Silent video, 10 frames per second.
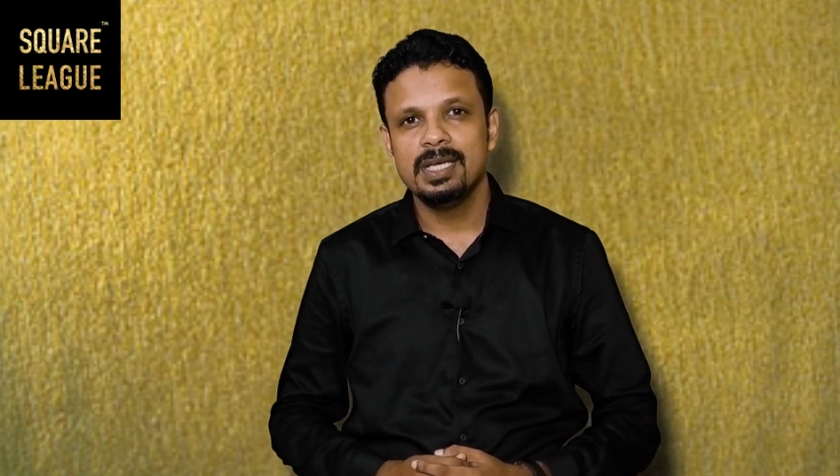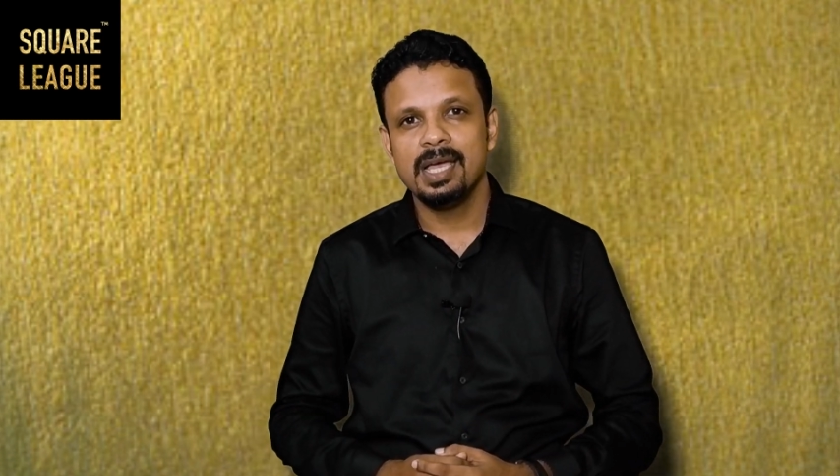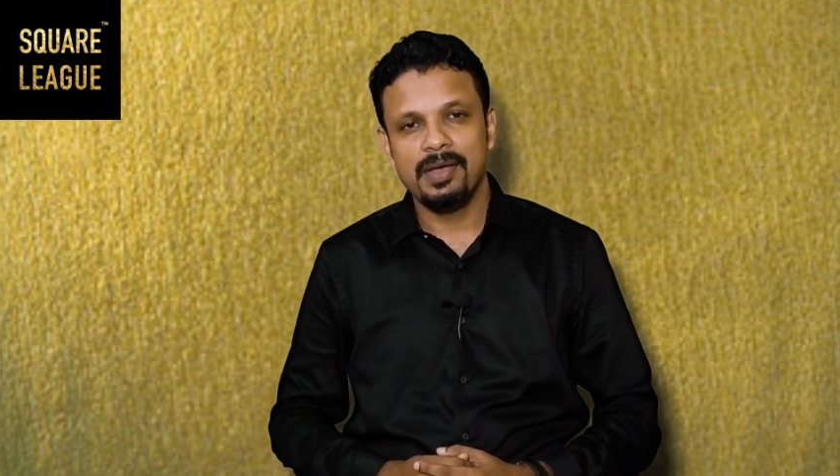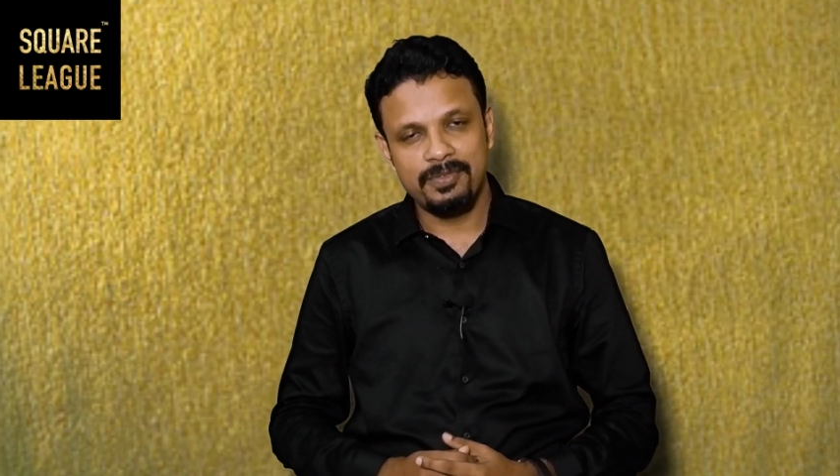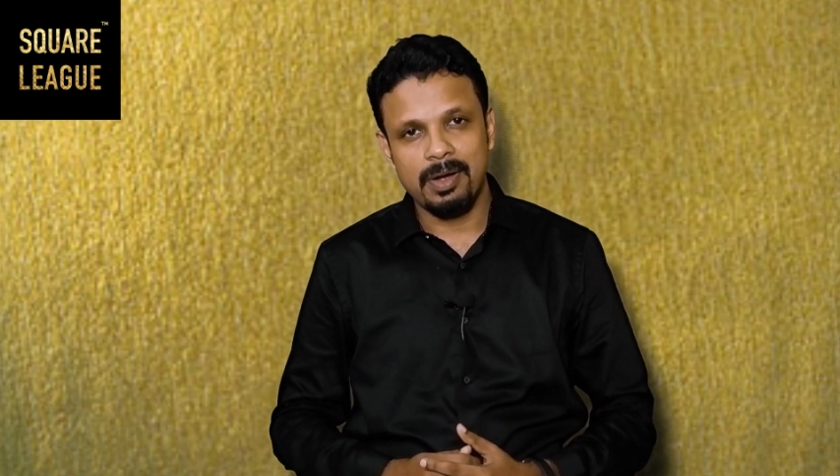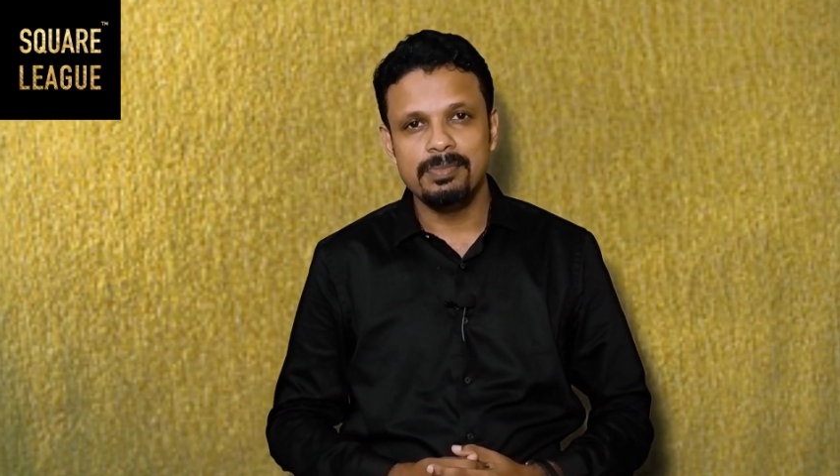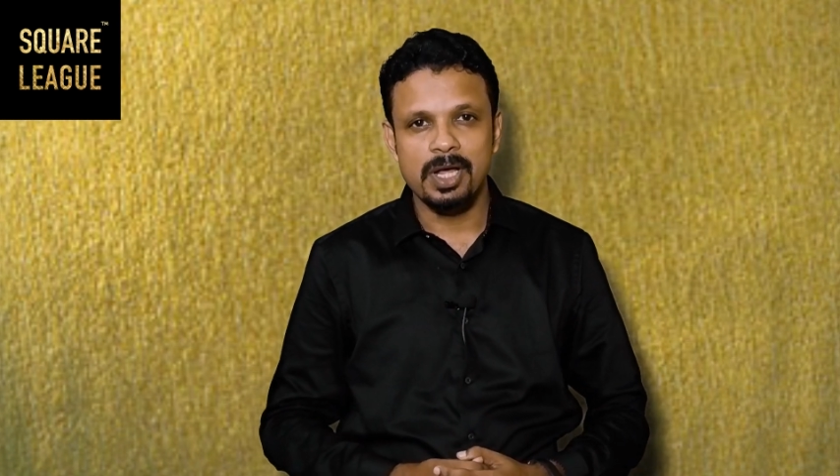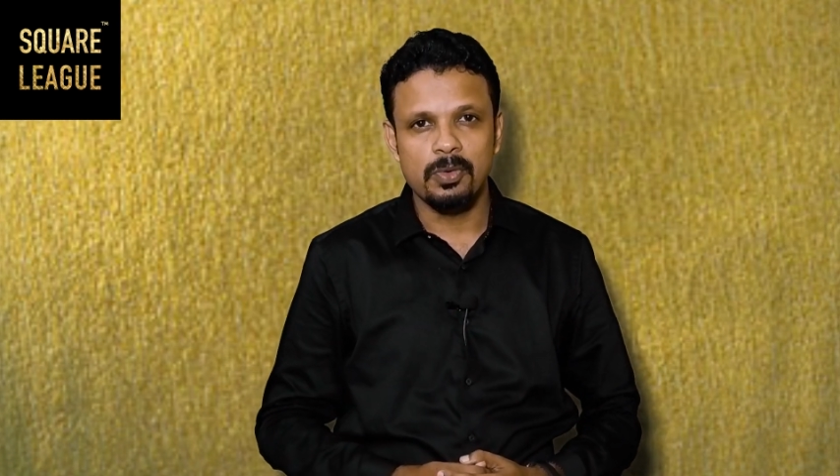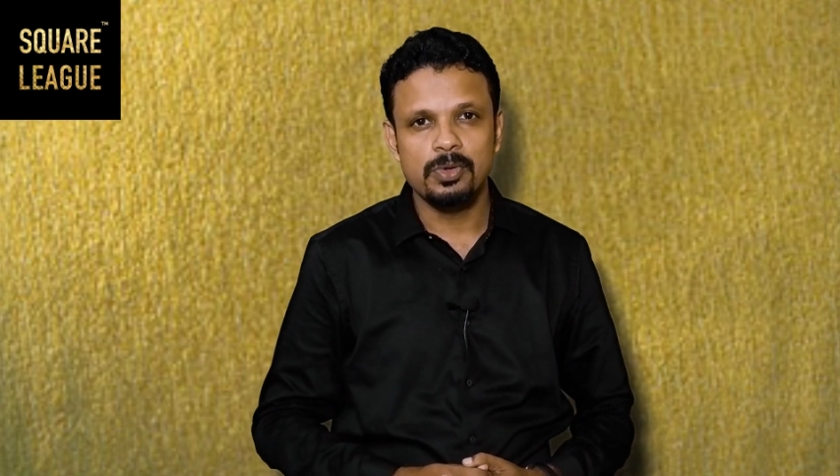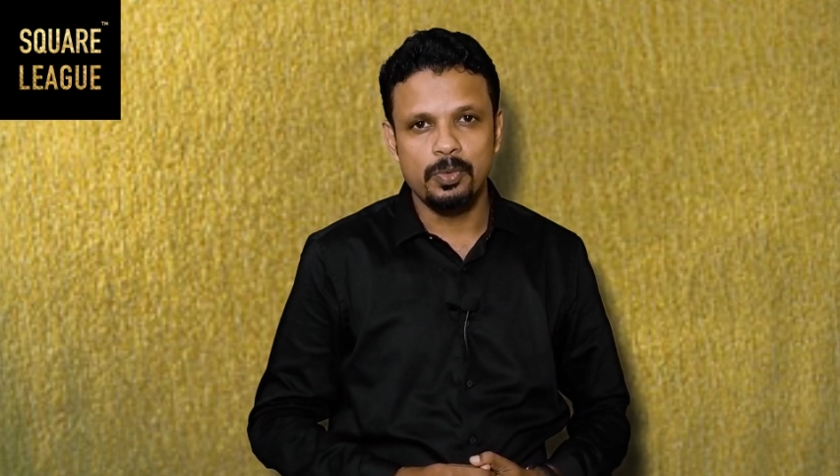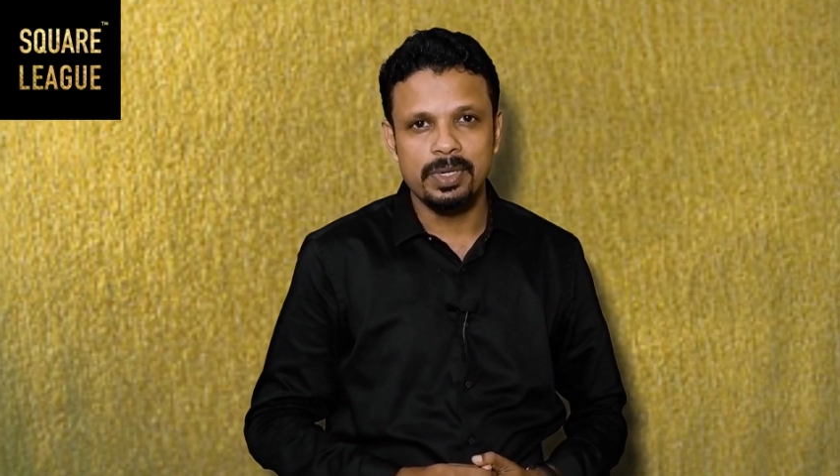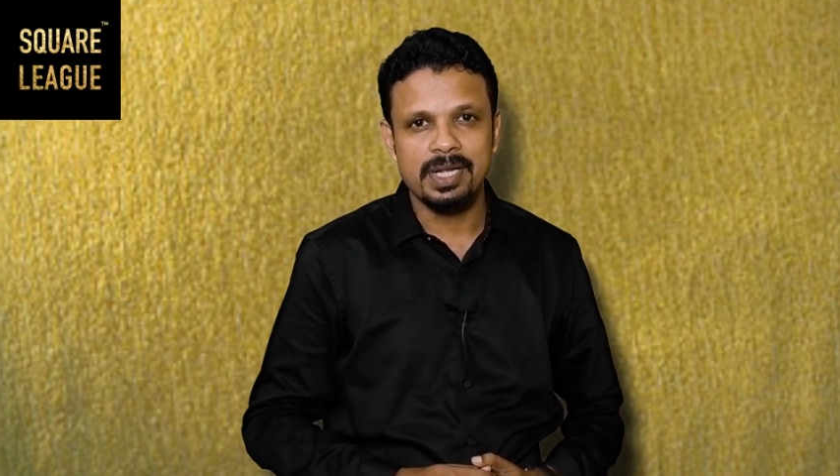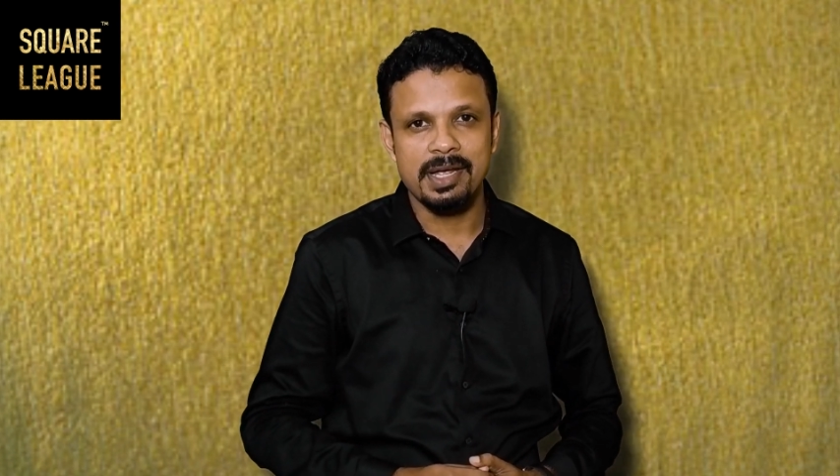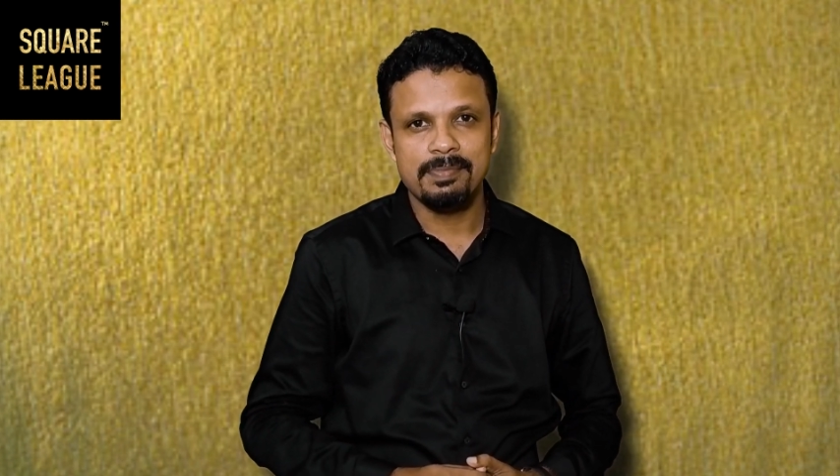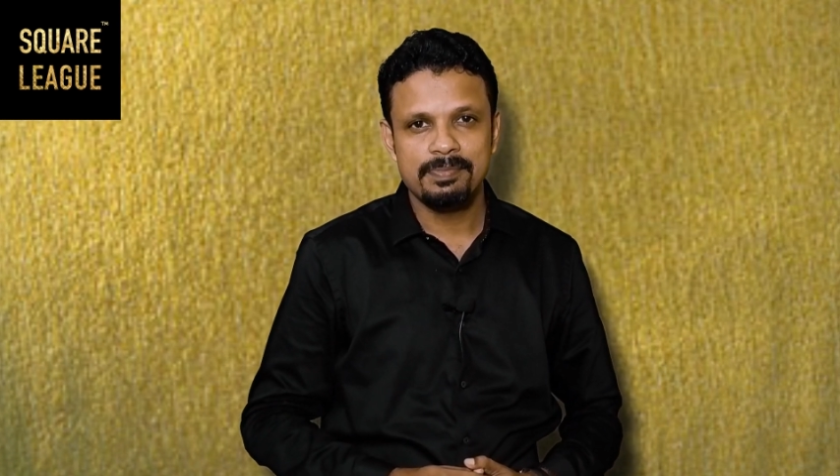have come down over
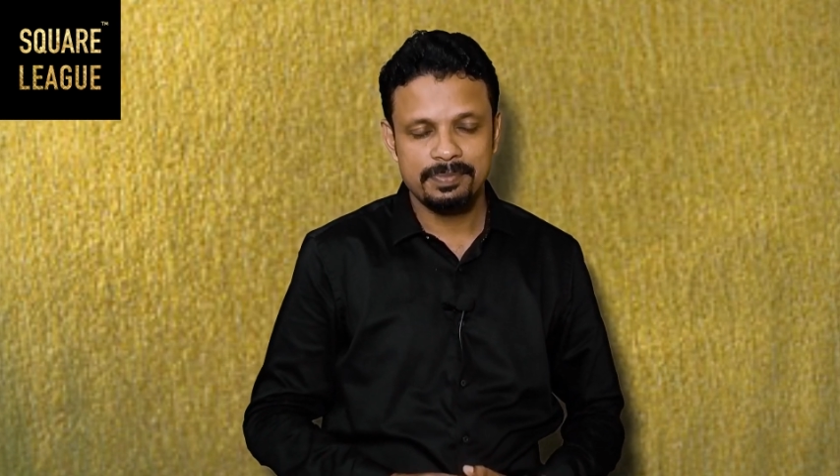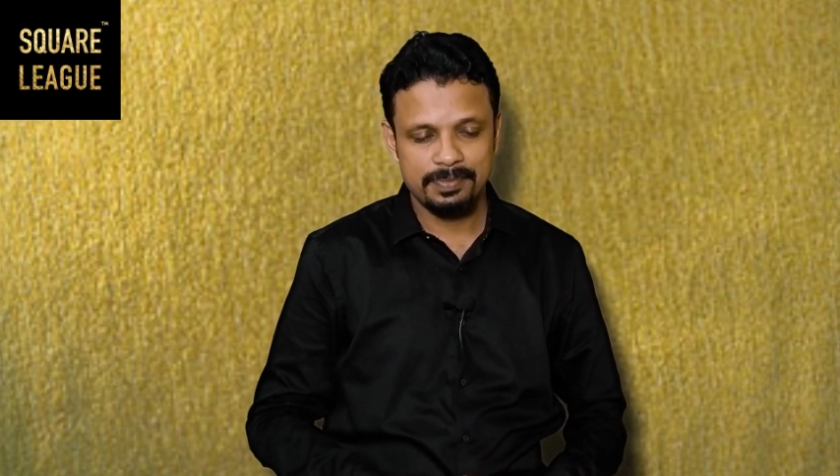time.